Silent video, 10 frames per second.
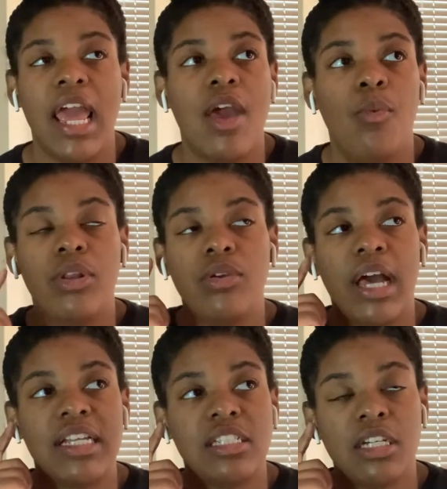And what are you
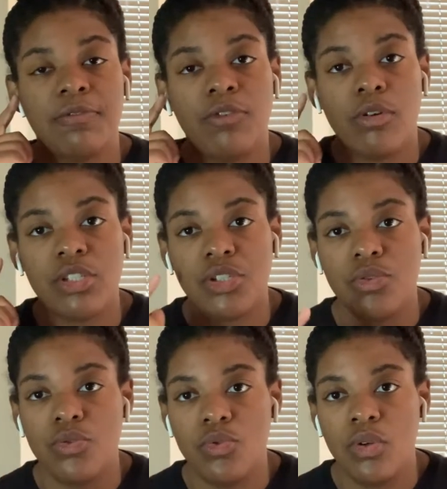guys looking forward
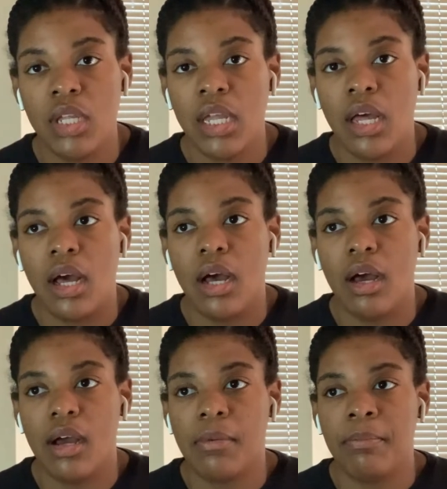to
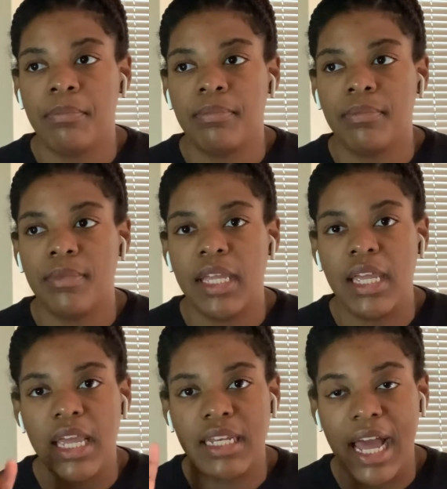um,
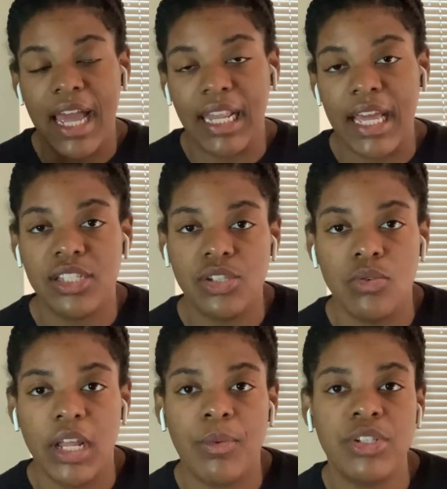in Dying Light 2?
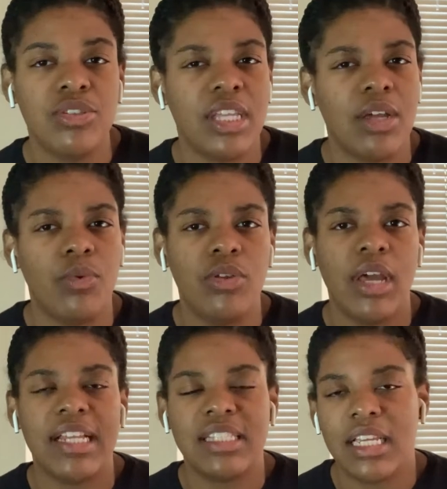Like what you think, what do you
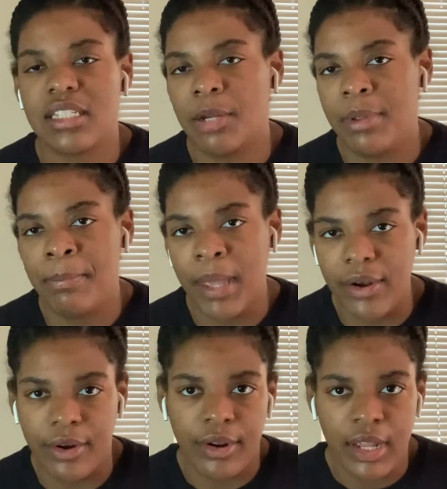guys think is gonna be better